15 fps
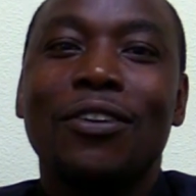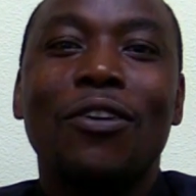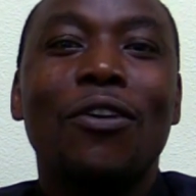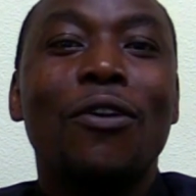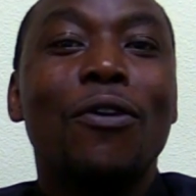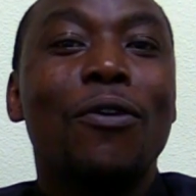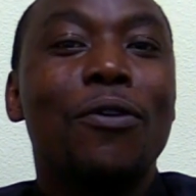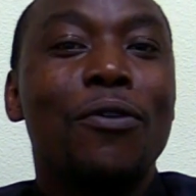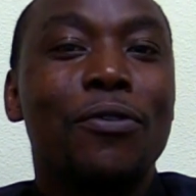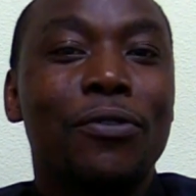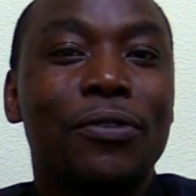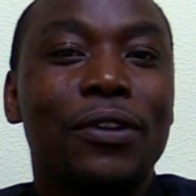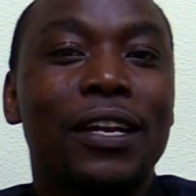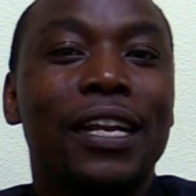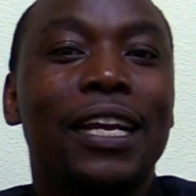or
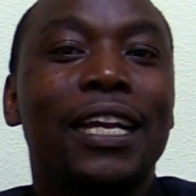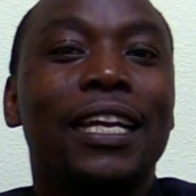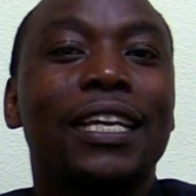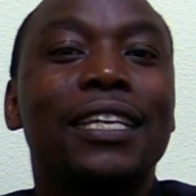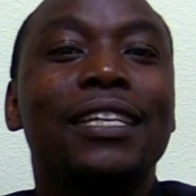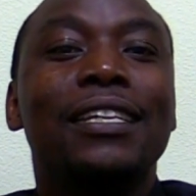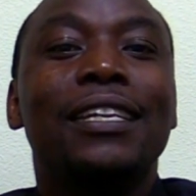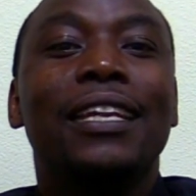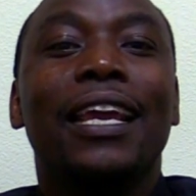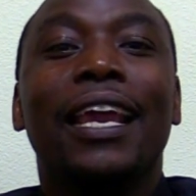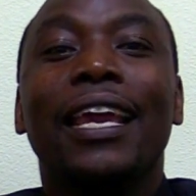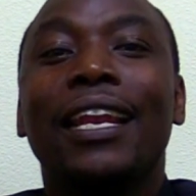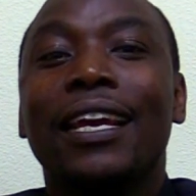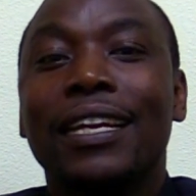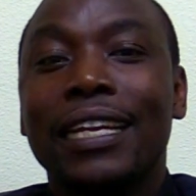in
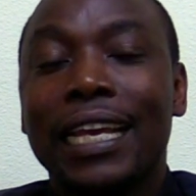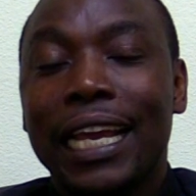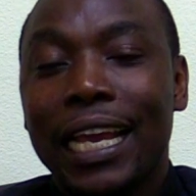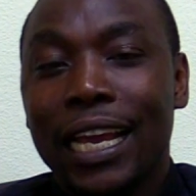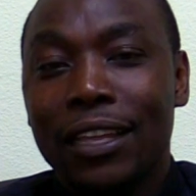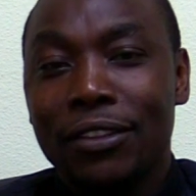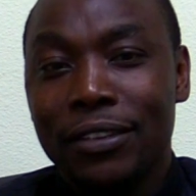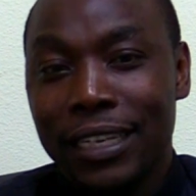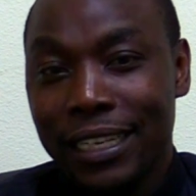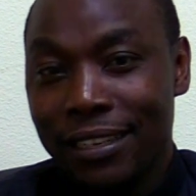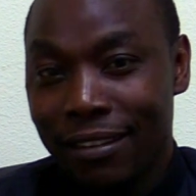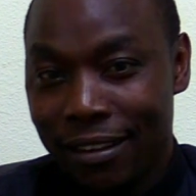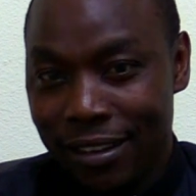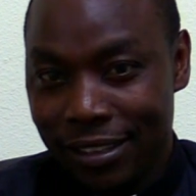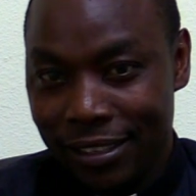an non-Catholic
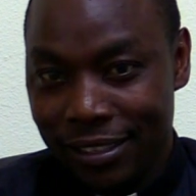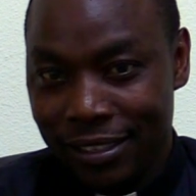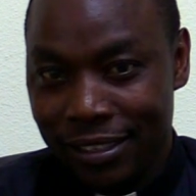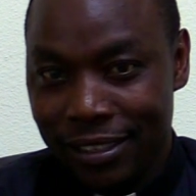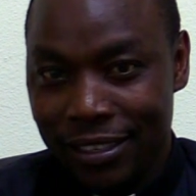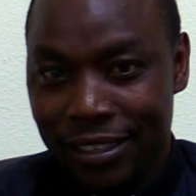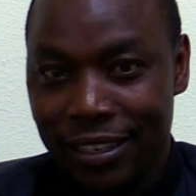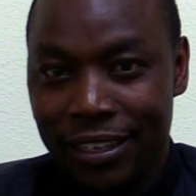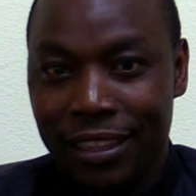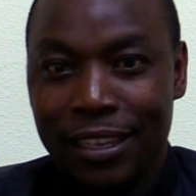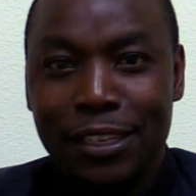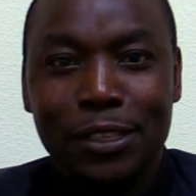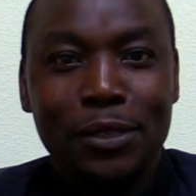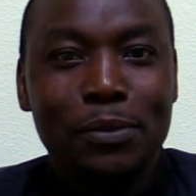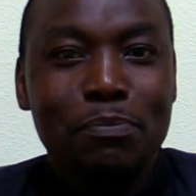rite,
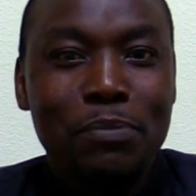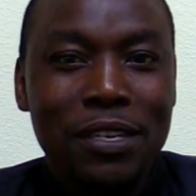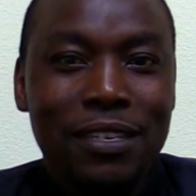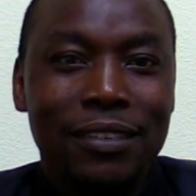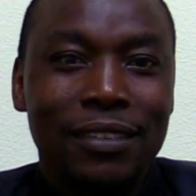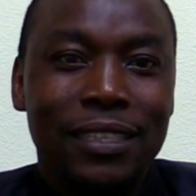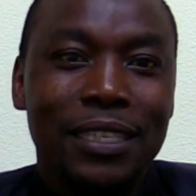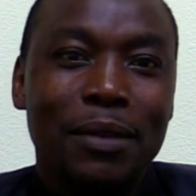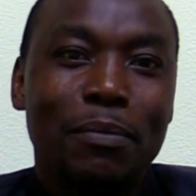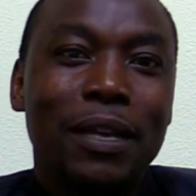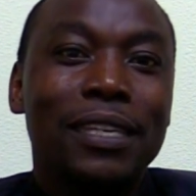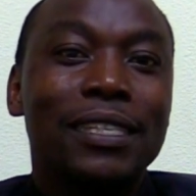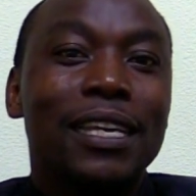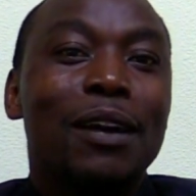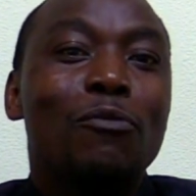this means by
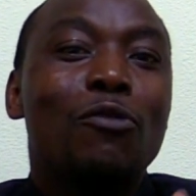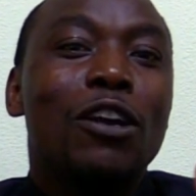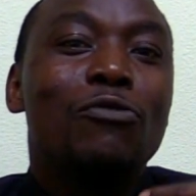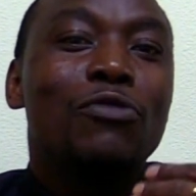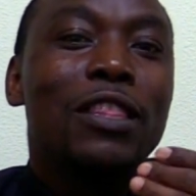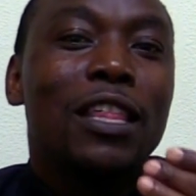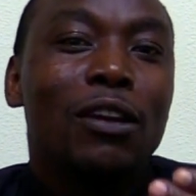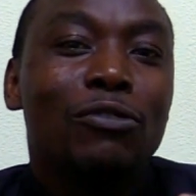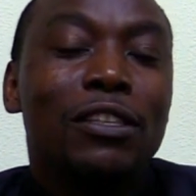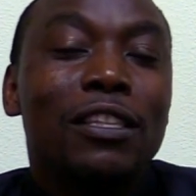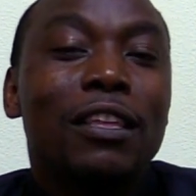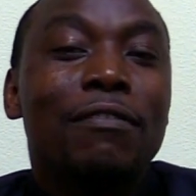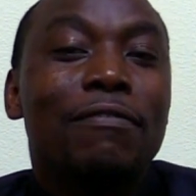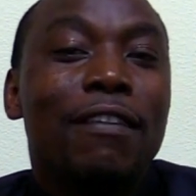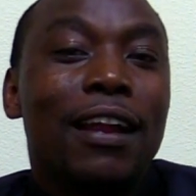someone without the
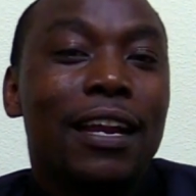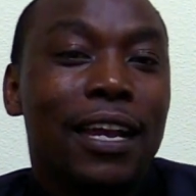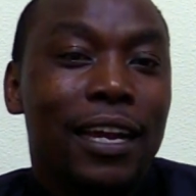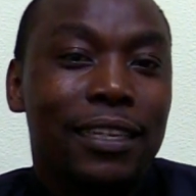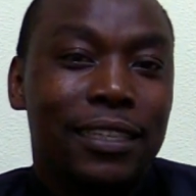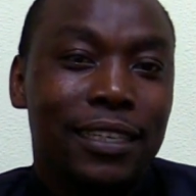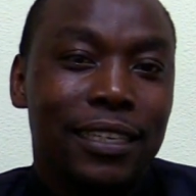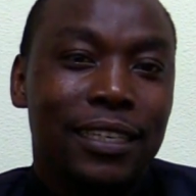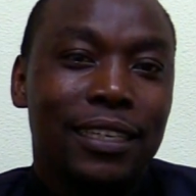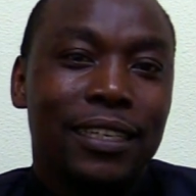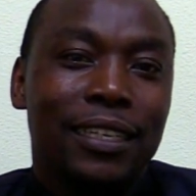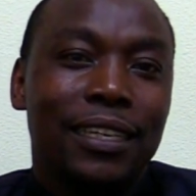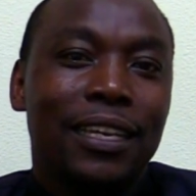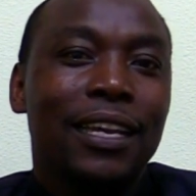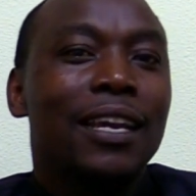faculty.
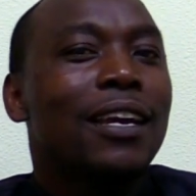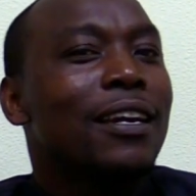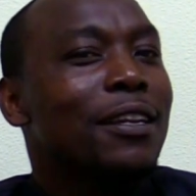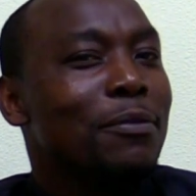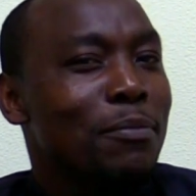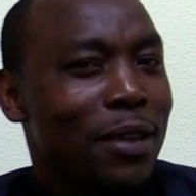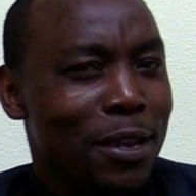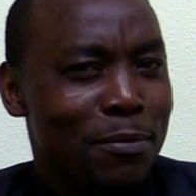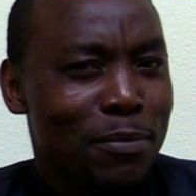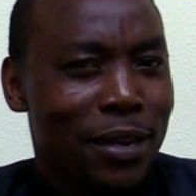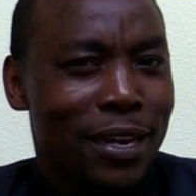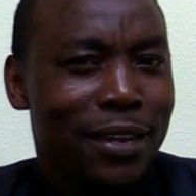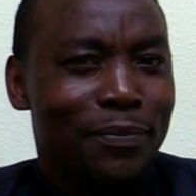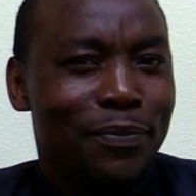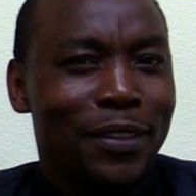Remember,
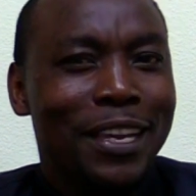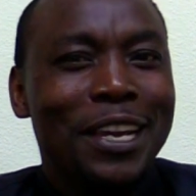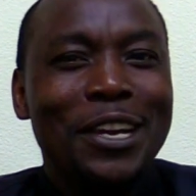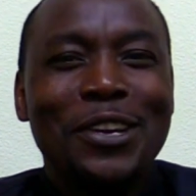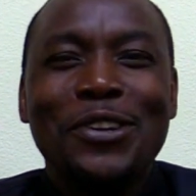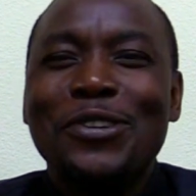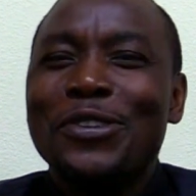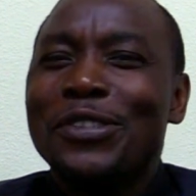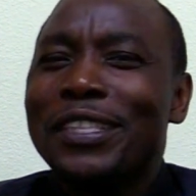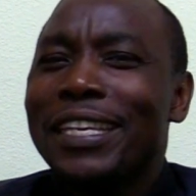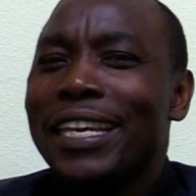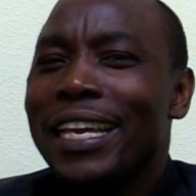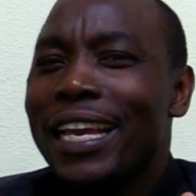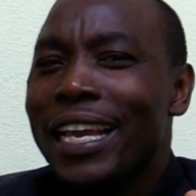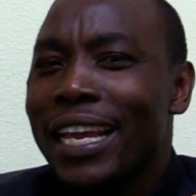not
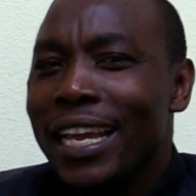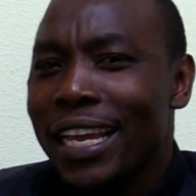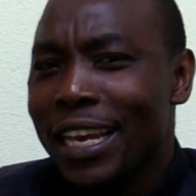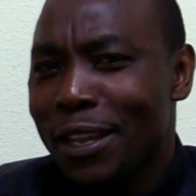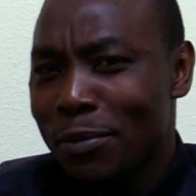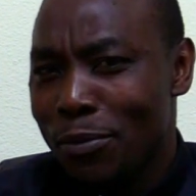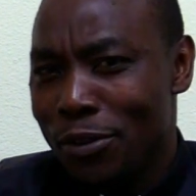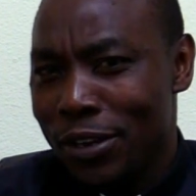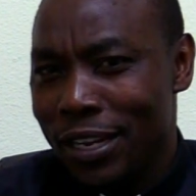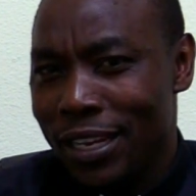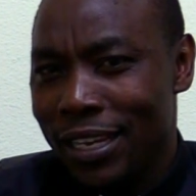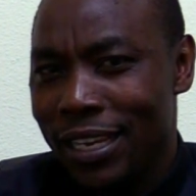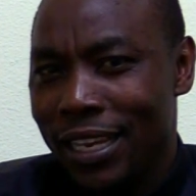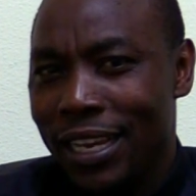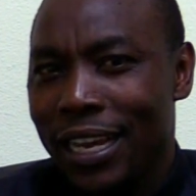anybody
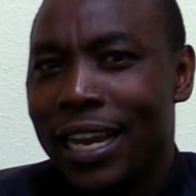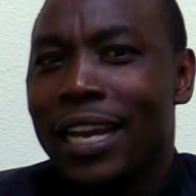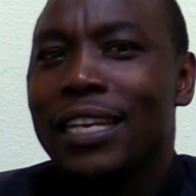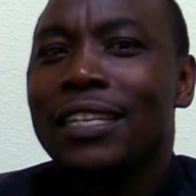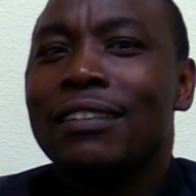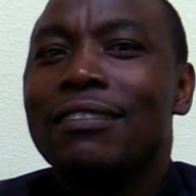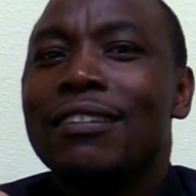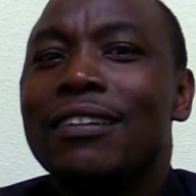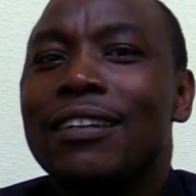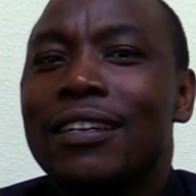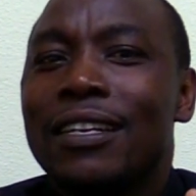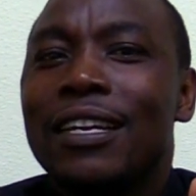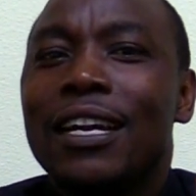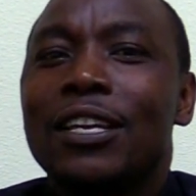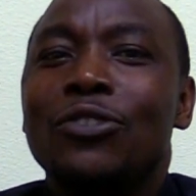can
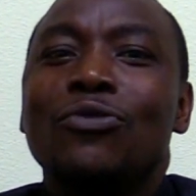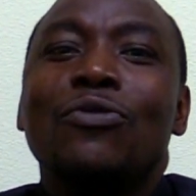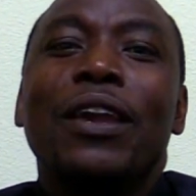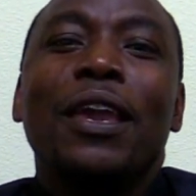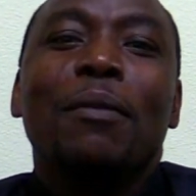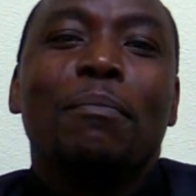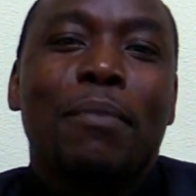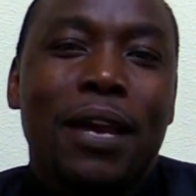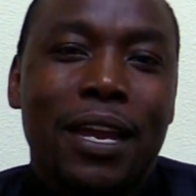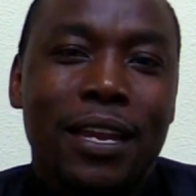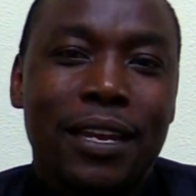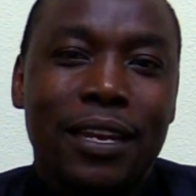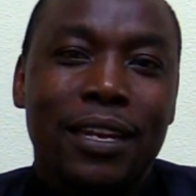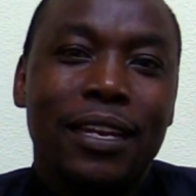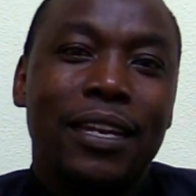declare you a man
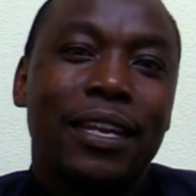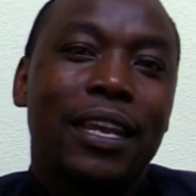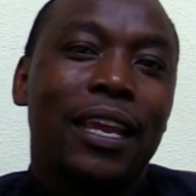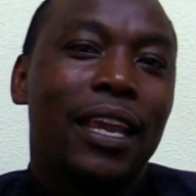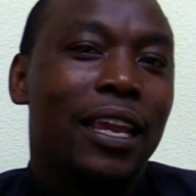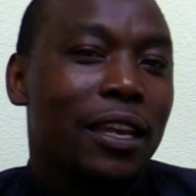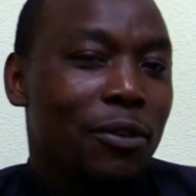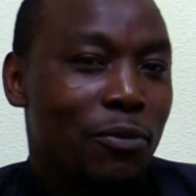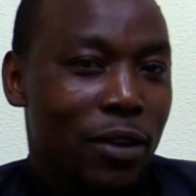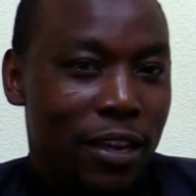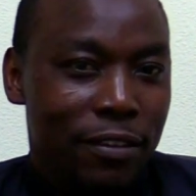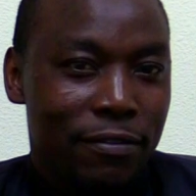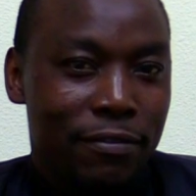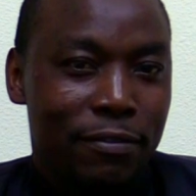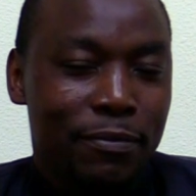and
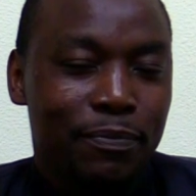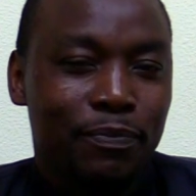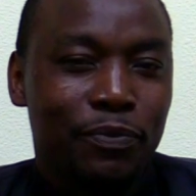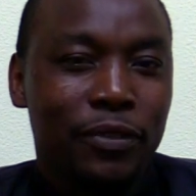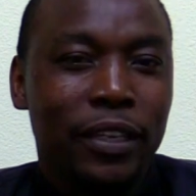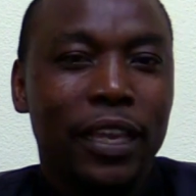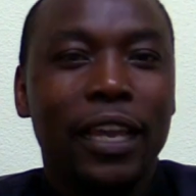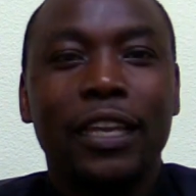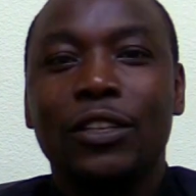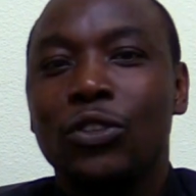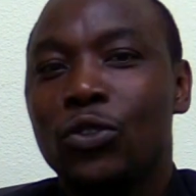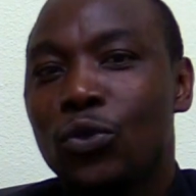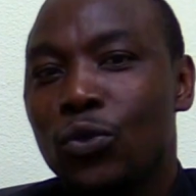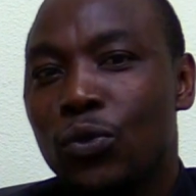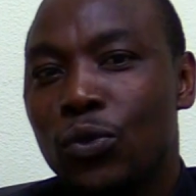wife. And
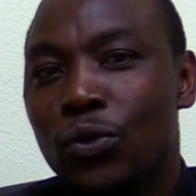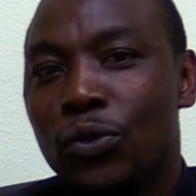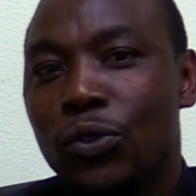two,